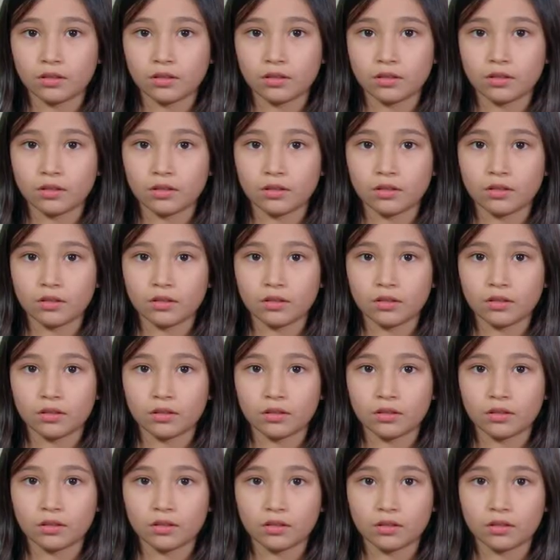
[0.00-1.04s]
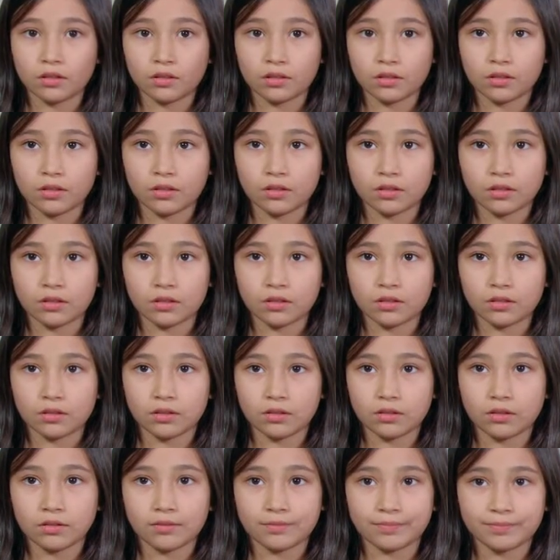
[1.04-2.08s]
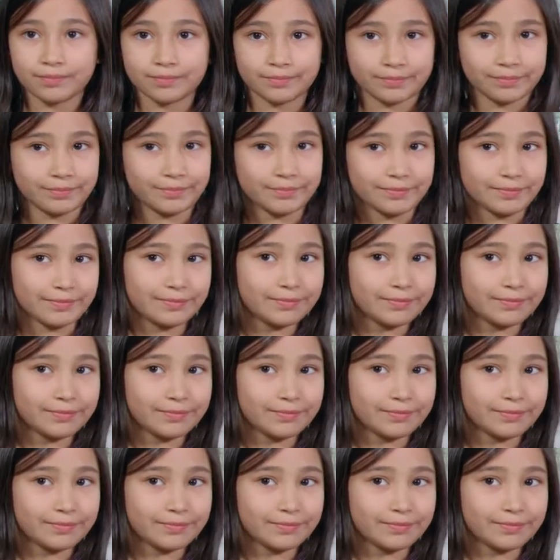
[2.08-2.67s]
(silent)